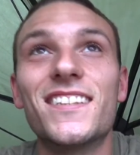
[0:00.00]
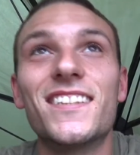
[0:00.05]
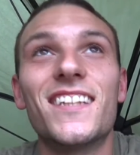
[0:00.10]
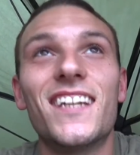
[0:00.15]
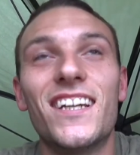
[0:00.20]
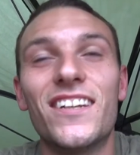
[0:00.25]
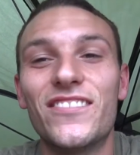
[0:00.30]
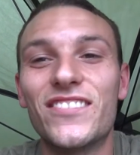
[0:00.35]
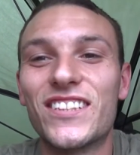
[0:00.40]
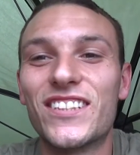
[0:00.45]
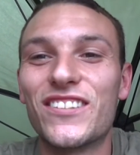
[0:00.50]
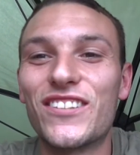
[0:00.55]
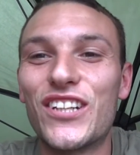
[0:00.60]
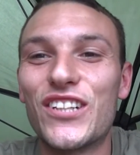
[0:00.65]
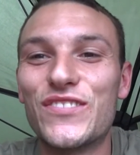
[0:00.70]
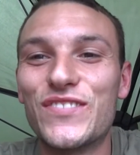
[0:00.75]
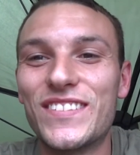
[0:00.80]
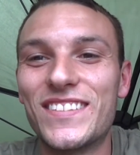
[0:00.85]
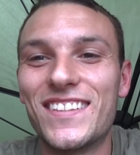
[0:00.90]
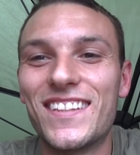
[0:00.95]
the heavens are
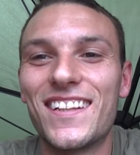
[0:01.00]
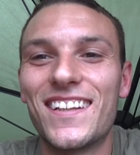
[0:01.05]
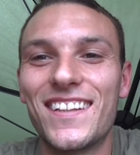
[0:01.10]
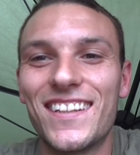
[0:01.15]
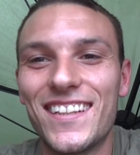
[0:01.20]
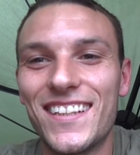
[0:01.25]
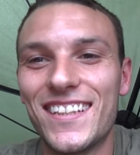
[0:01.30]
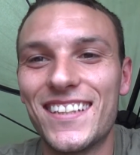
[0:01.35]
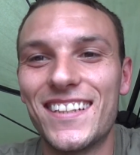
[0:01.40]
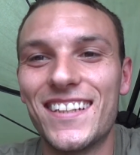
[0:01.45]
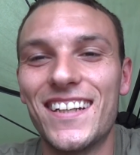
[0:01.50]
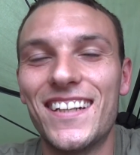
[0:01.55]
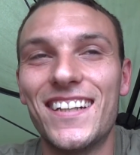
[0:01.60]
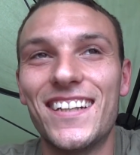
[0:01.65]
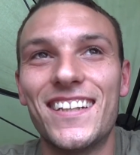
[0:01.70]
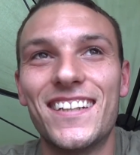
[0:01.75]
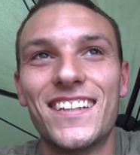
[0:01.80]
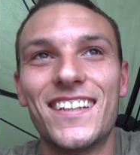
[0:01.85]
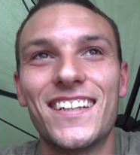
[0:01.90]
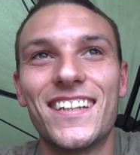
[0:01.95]
opened, and
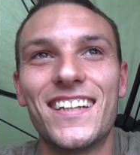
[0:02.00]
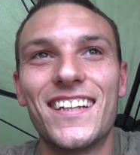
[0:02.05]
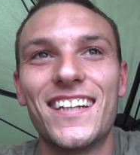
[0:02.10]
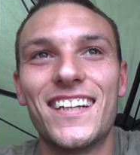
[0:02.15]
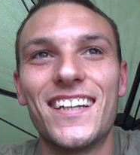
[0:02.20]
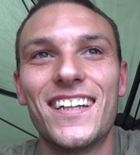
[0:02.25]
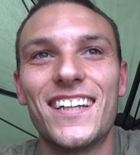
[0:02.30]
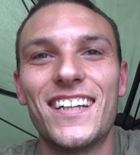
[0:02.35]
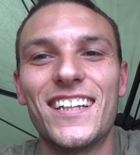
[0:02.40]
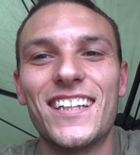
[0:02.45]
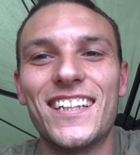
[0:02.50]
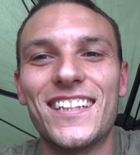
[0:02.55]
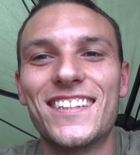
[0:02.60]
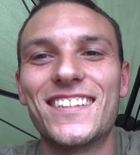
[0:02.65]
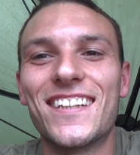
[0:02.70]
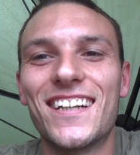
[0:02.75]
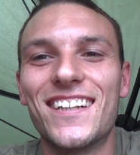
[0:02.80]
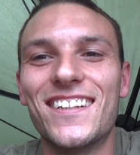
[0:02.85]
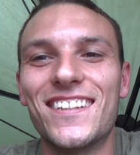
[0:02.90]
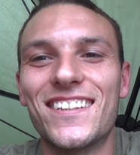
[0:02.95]
it's
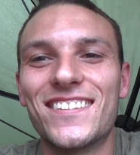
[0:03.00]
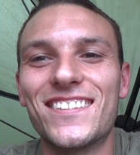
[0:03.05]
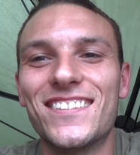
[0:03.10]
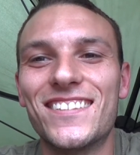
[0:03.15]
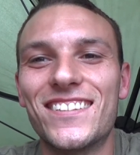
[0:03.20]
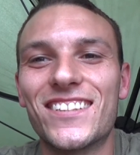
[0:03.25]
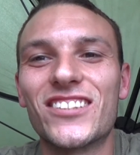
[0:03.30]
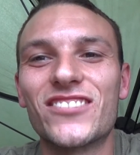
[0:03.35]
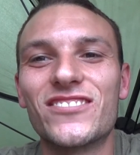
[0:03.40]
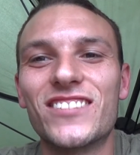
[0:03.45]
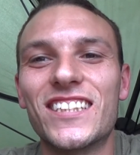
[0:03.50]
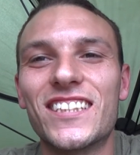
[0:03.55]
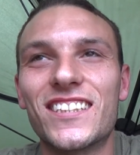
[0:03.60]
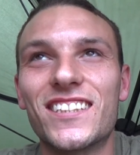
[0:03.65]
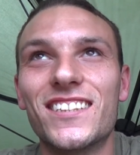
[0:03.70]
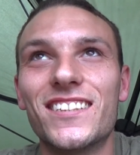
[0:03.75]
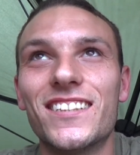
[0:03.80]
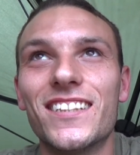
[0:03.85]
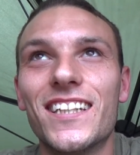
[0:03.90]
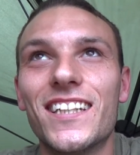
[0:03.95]
starting to look really
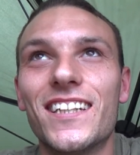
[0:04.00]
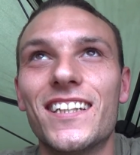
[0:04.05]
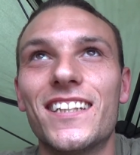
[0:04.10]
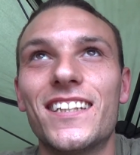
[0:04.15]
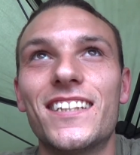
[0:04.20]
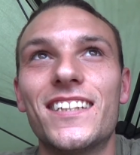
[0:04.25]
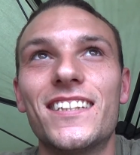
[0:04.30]
good now.